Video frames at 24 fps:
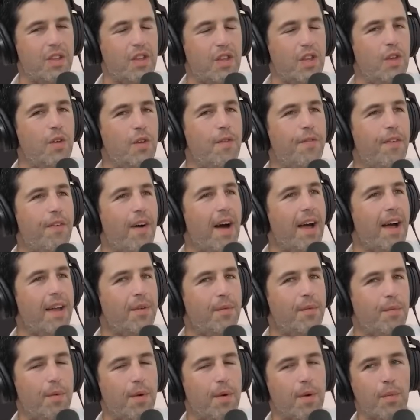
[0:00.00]
Do you
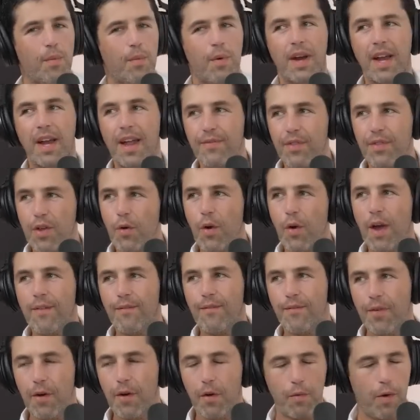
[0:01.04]
find we're going to have the
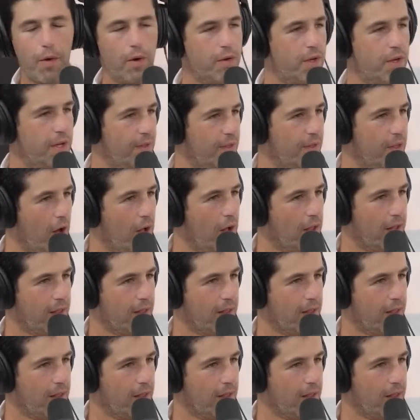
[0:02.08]
great Phil Rosenthal